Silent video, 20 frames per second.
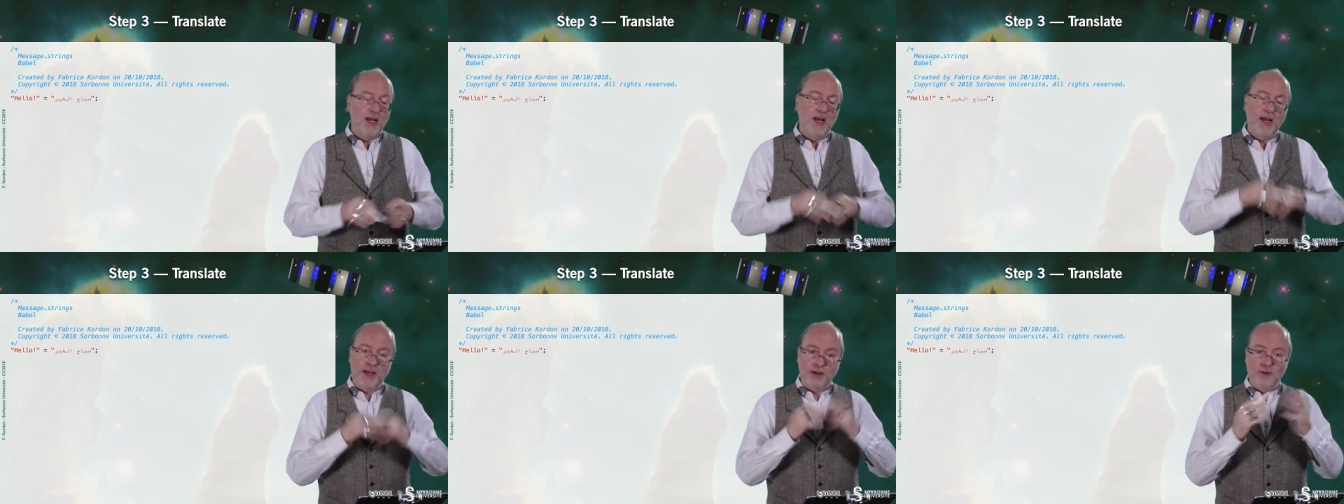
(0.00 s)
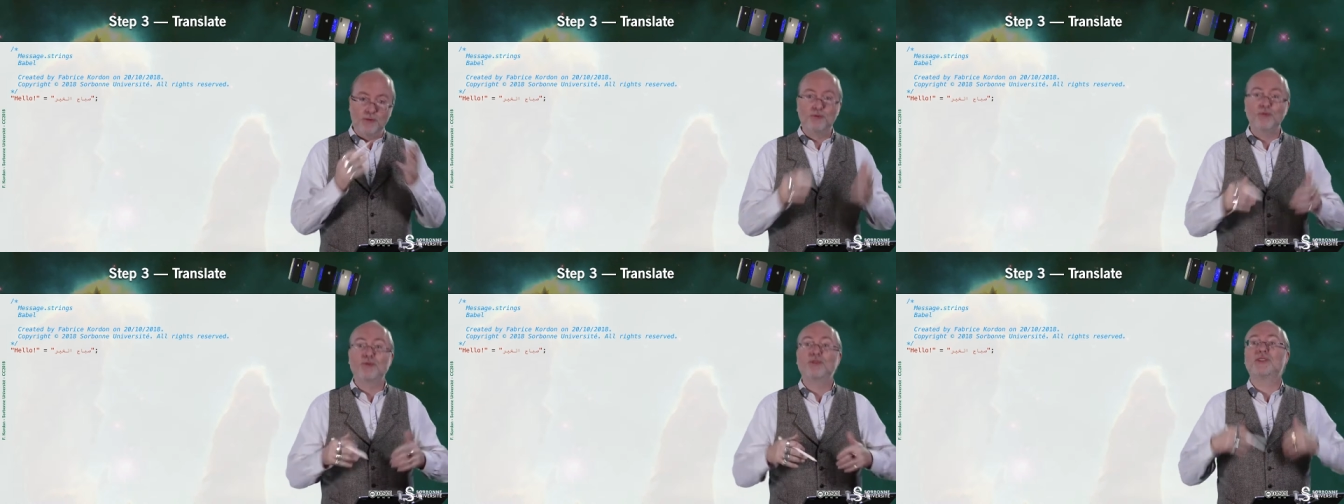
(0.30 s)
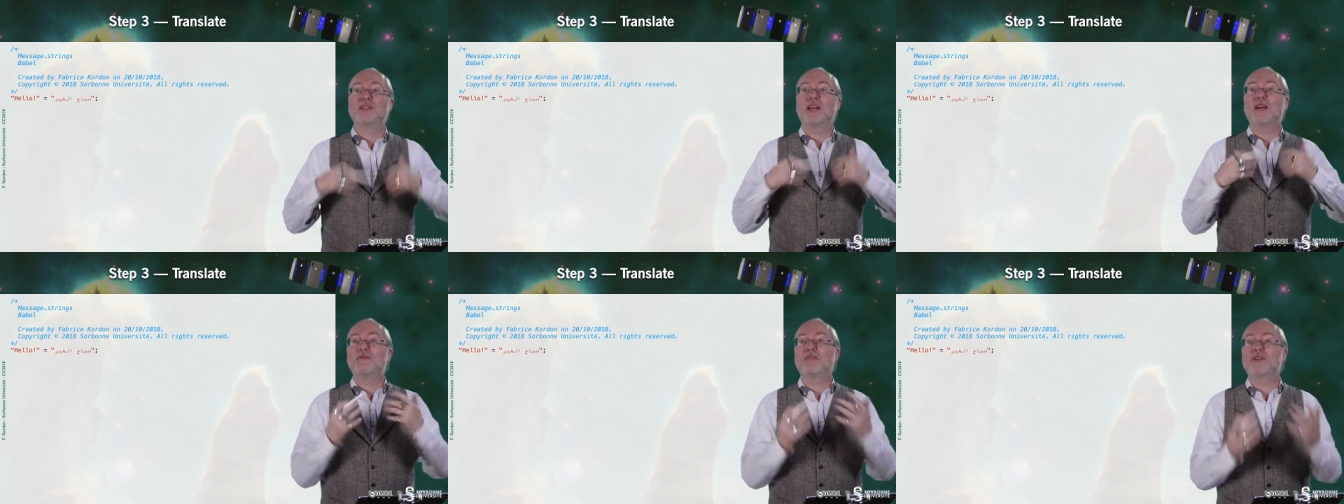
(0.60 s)
And of
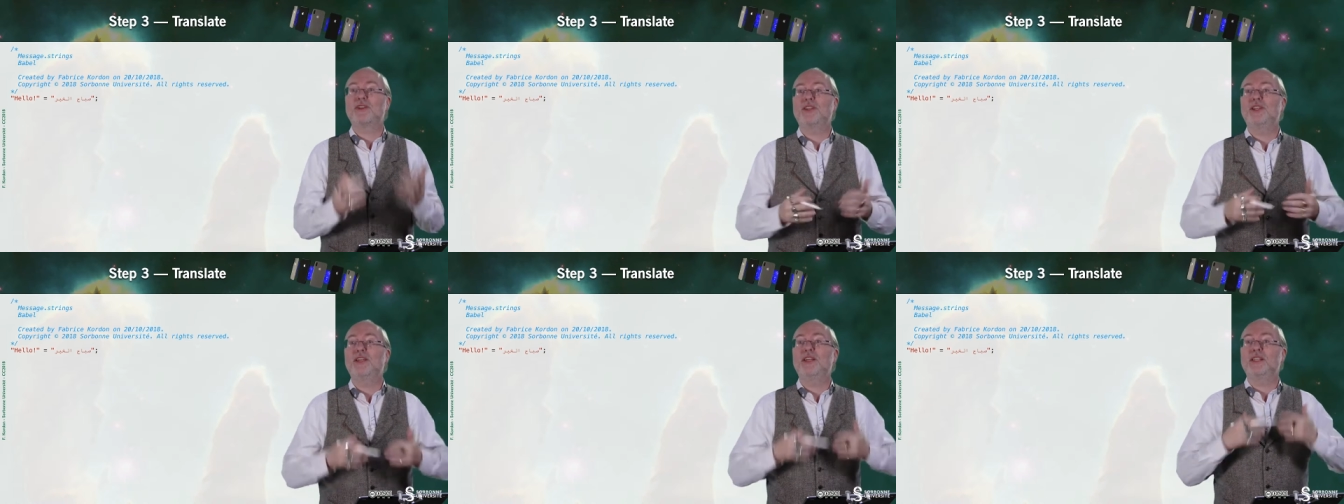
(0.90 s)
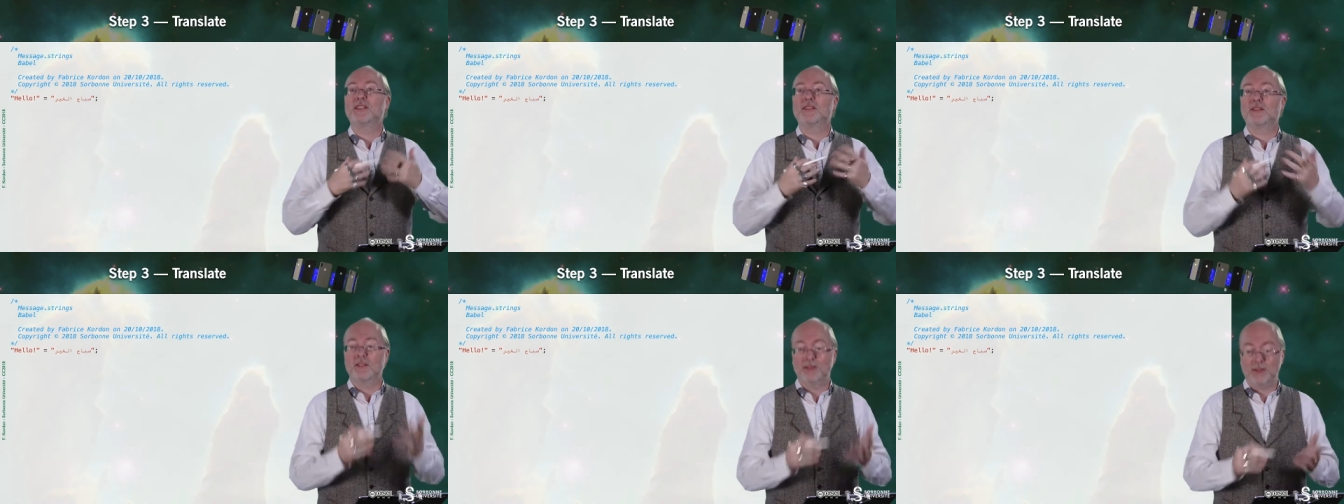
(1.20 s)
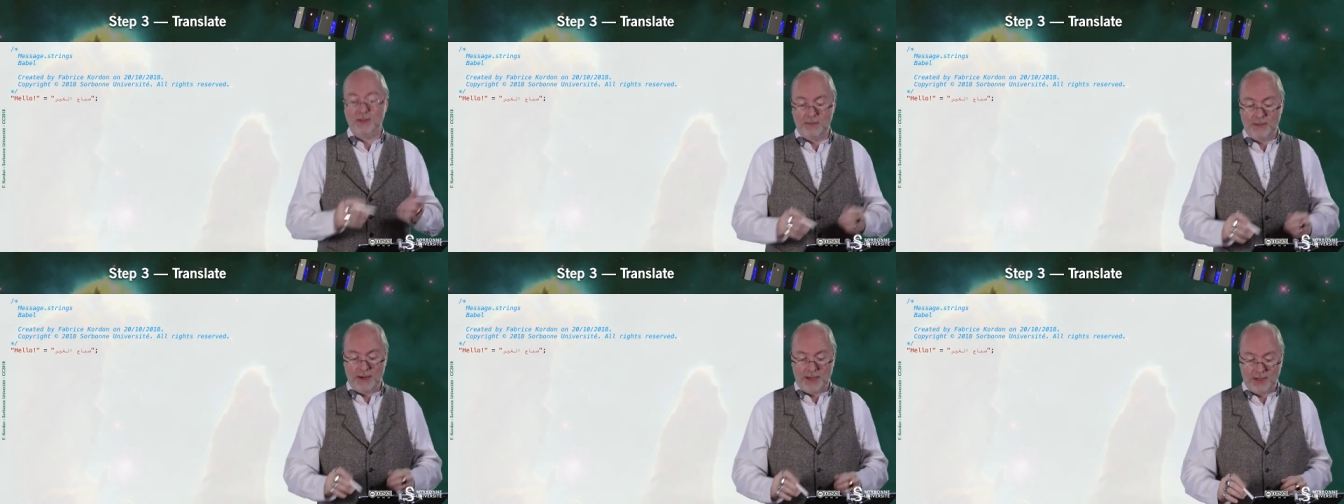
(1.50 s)
course, everything is
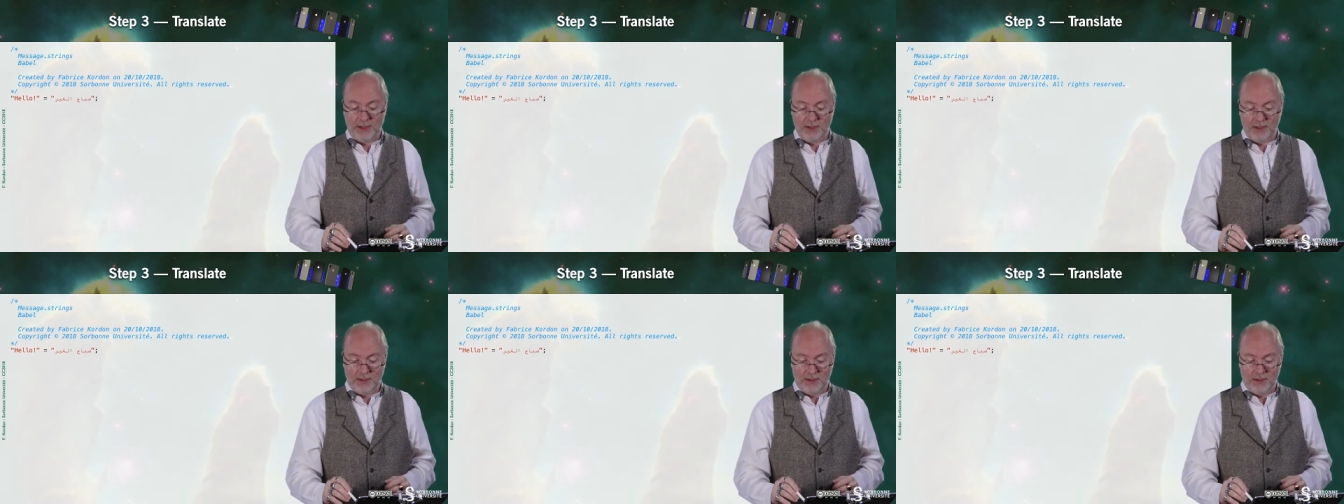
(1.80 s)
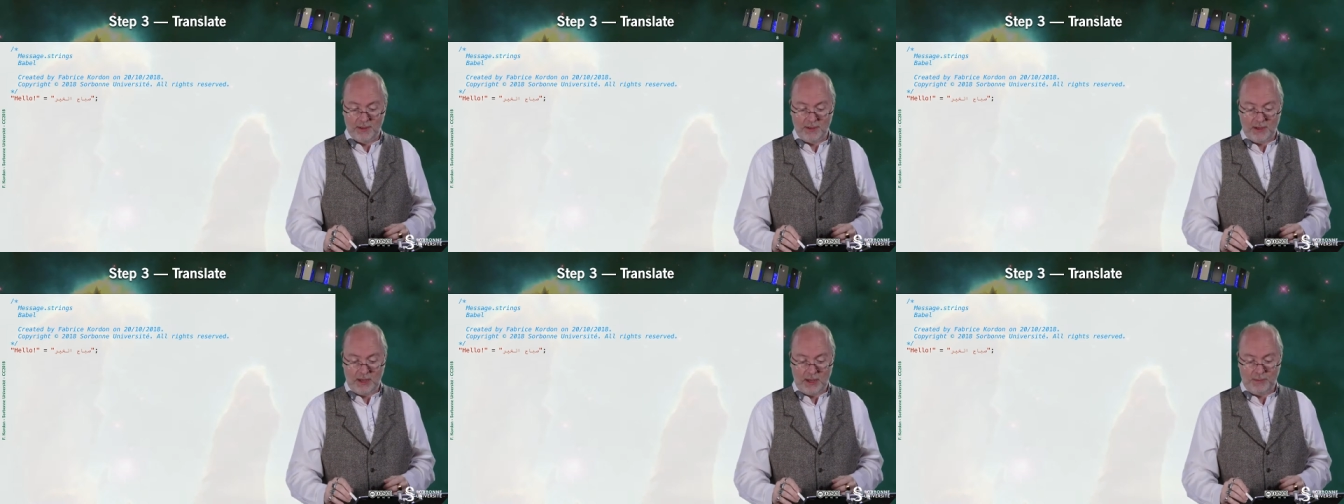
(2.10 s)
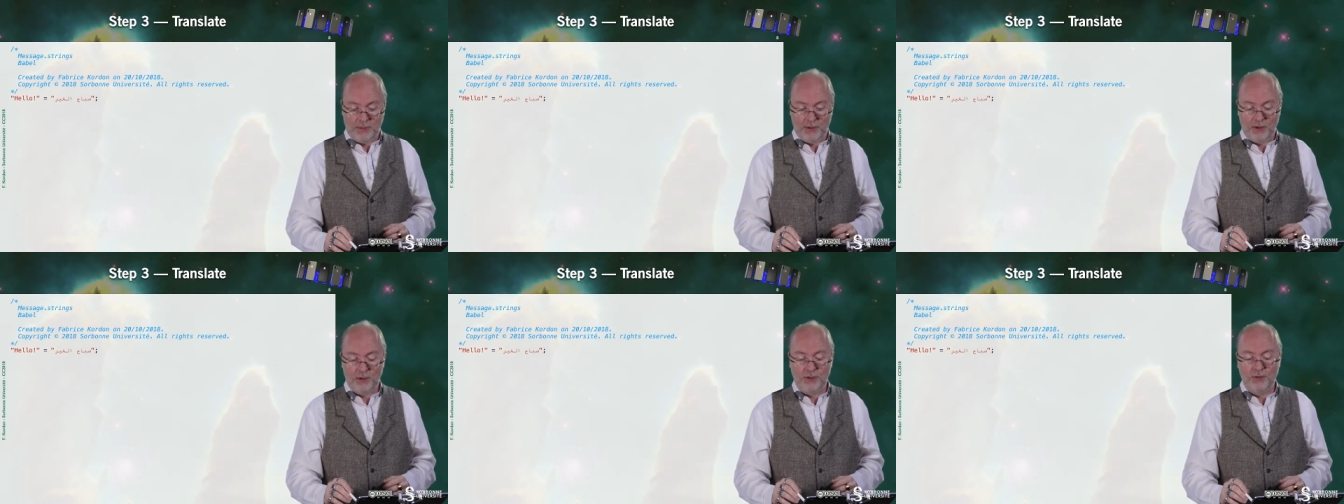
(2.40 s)
handled by uh,
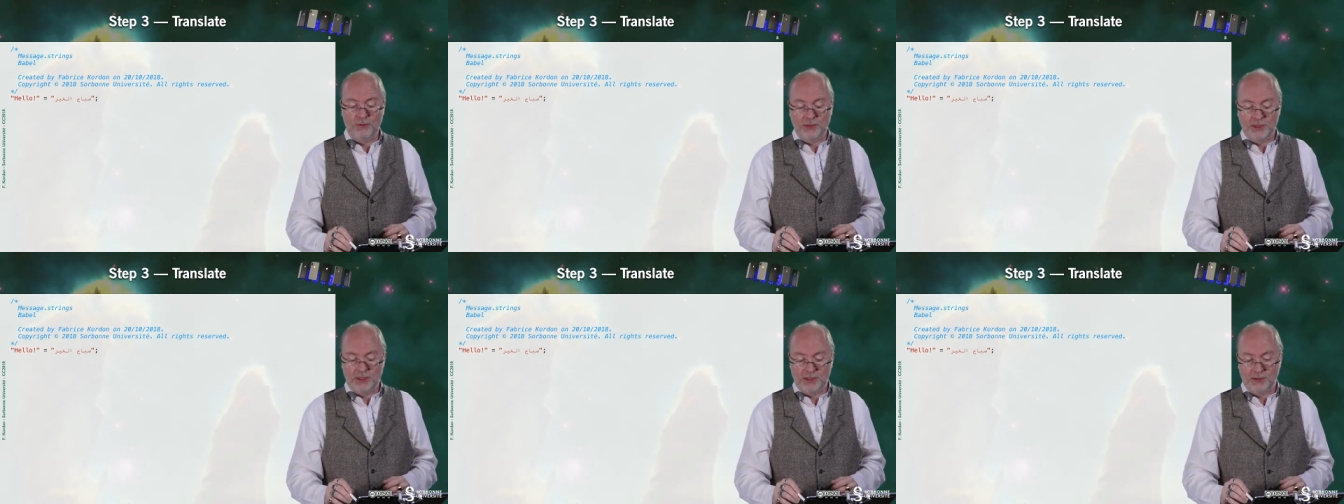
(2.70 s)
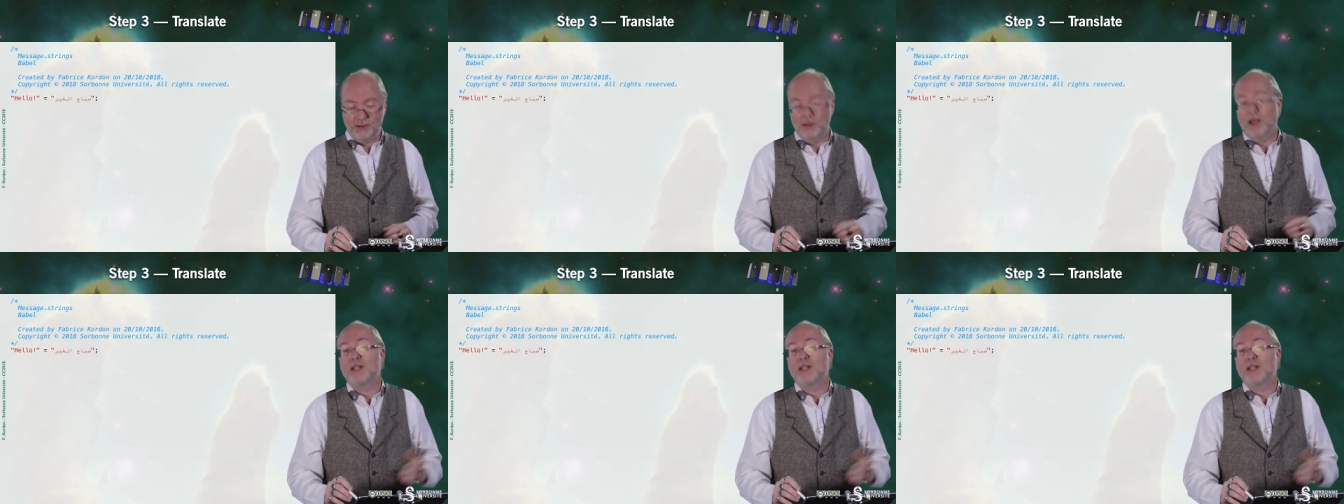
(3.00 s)
Apple, you will,